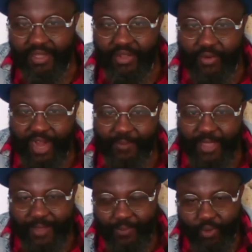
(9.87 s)
great
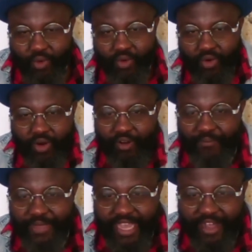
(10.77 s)
people
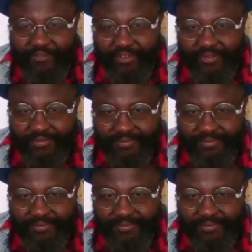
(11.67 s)
of Biafra,